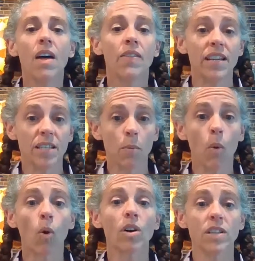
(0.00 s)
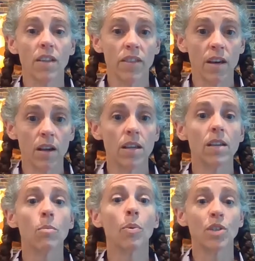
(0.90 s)
They support the
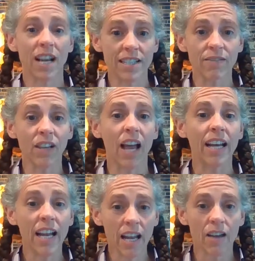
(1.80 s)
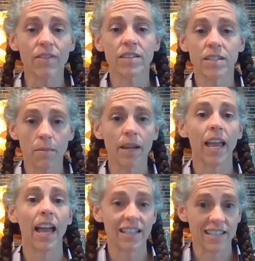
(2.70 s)
protective lining of the stomach
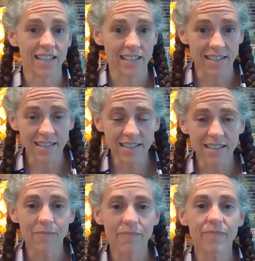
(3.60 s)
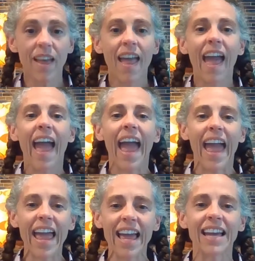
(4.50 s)
and intestines,
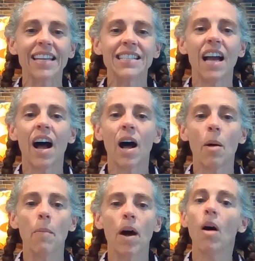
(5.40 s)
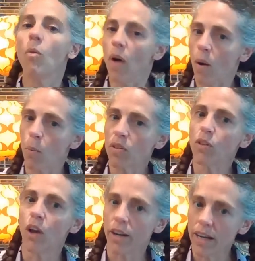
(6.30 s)
and will help
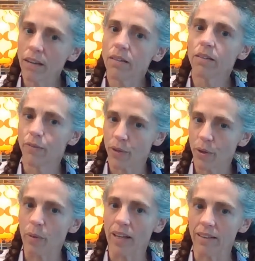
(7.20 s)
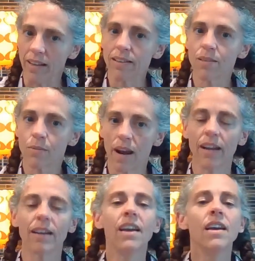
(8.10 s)
with clotting for your platelets, right?